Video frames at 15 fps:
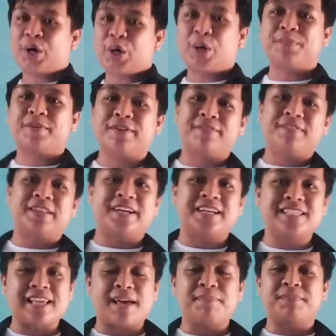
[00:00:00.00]
hope you've learned
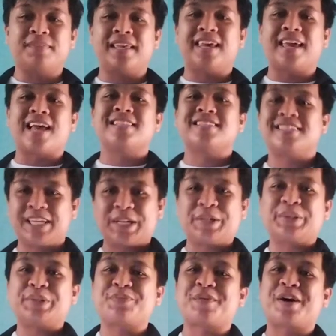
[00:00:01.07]
something, and see you
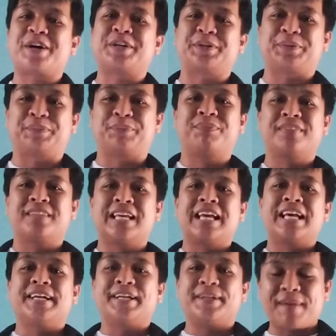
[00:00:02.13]
tomorrow.
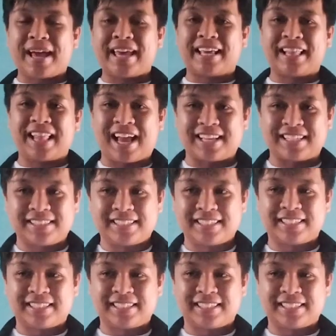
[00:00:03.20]
Goodbye, class.